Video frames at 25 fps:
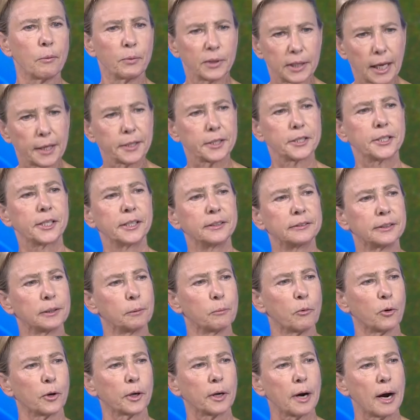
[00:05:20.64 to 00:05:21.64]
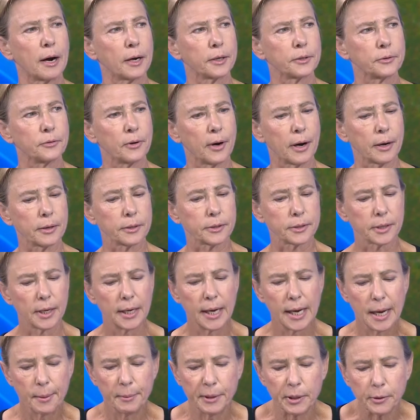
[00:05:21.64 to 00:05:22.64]
would like to see a little more contrast.
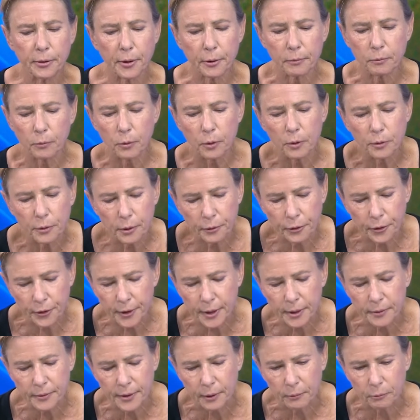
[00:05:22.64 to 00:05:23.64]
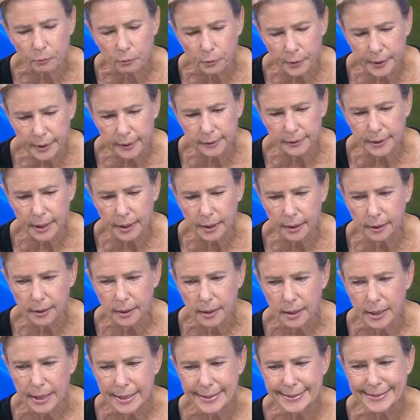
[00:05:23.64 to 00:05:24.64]
I mean, the thing that
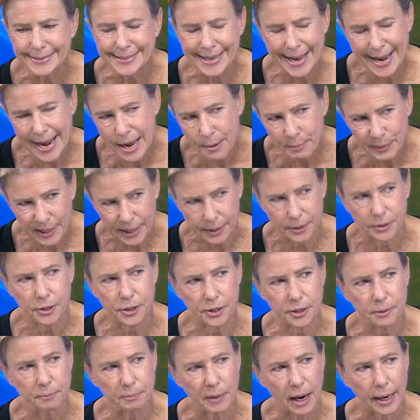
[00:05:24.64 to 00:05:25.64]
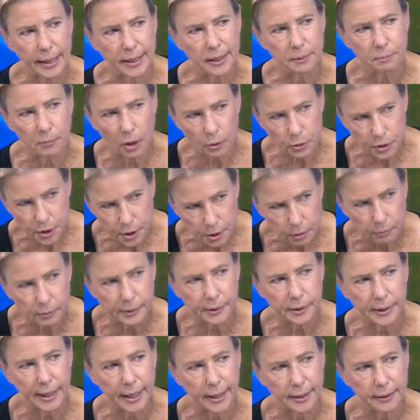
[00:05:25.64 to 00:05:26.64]
really damaged my emotional
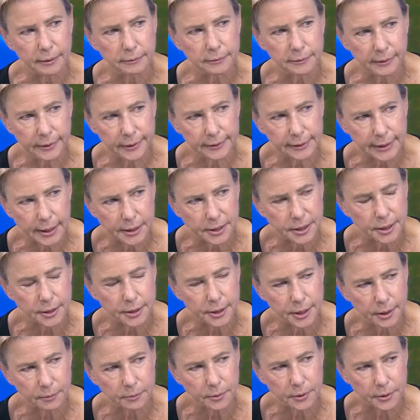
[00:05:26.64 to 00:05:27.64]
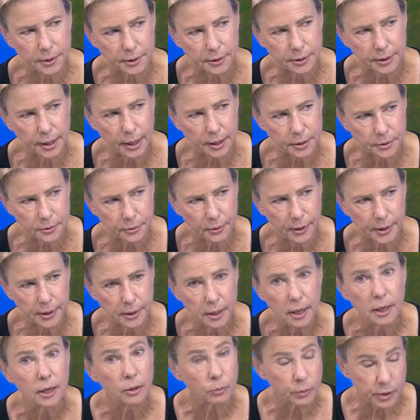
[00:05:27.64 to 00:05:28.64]
relationship to this
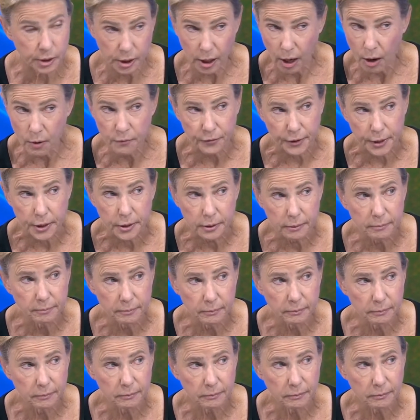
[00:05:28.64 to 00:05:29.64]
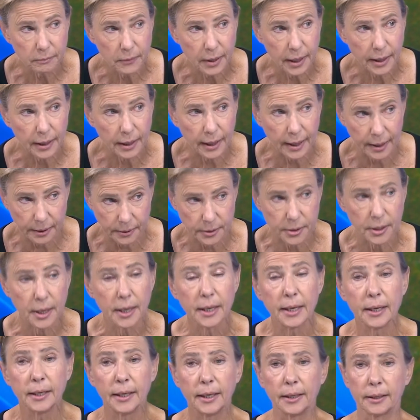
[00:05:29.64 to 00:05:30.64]
country was COVID. And
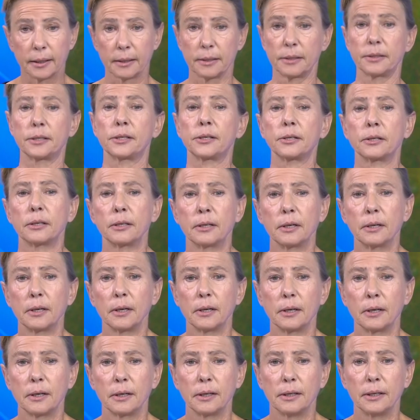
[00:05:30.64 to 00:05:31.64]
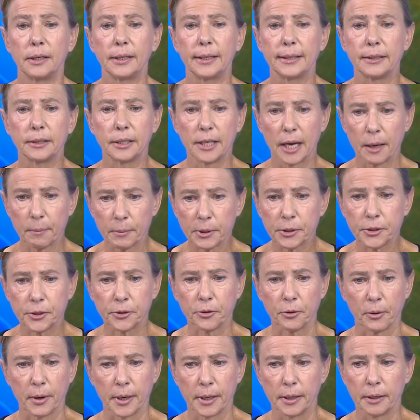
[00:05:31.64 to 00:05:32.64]
it
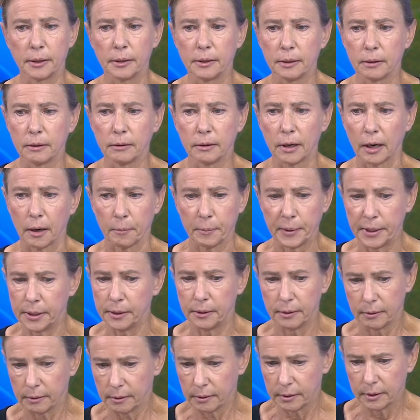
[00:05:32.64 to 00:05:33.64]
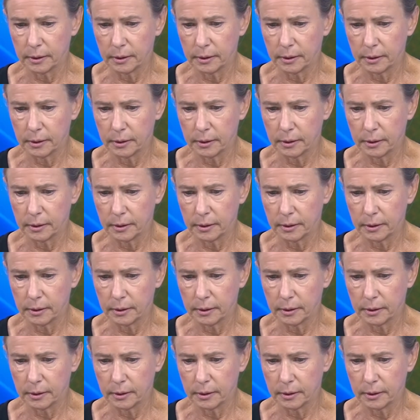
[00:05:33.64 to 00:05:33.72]
demonstrated, I mean,